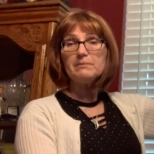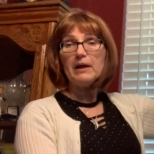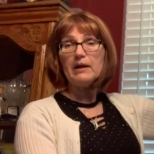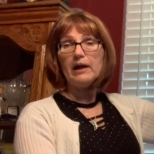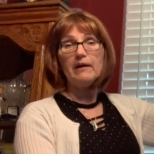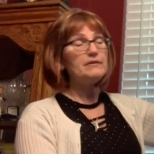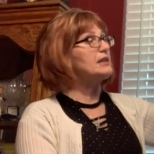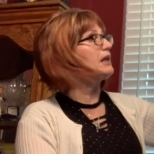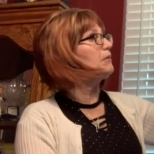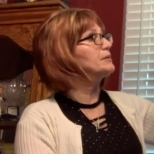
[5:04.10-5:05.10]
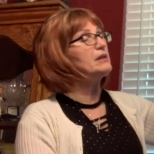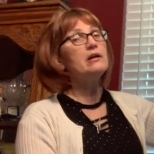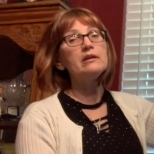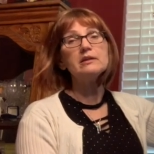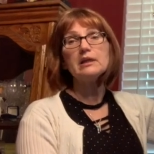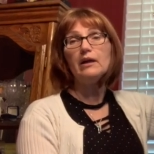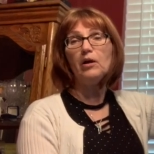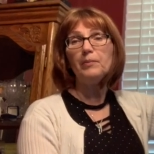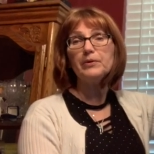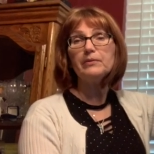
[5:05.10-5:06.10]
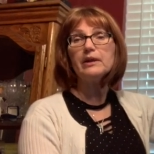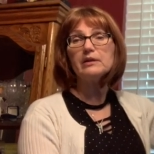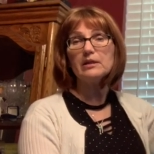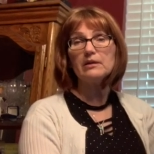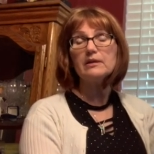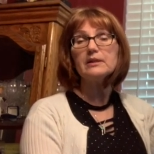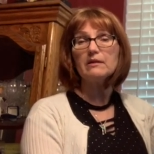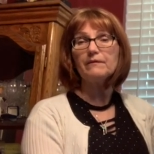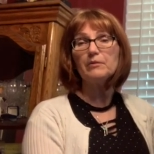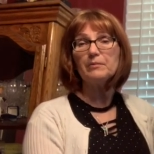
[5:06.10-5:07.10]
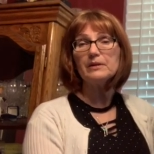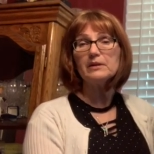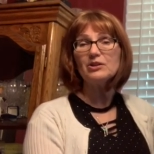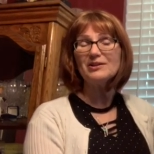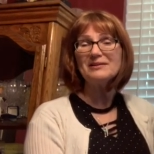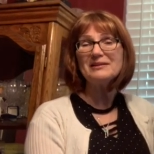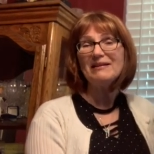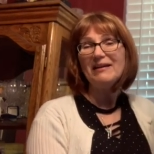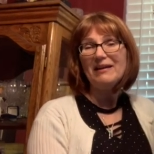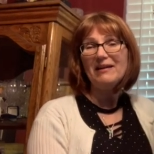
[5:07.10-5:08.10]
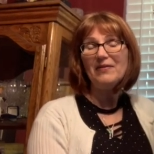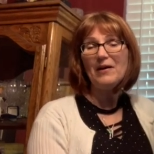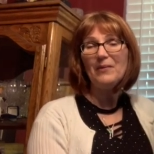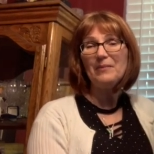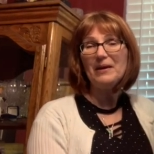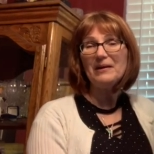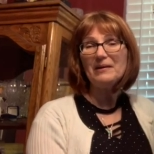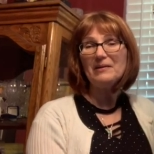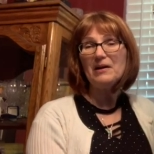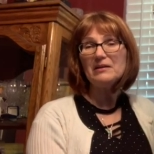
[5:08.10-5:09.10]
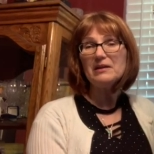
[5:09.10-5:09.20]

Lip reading: might have tapes on it to help you get to these different positions, and that will make it a lot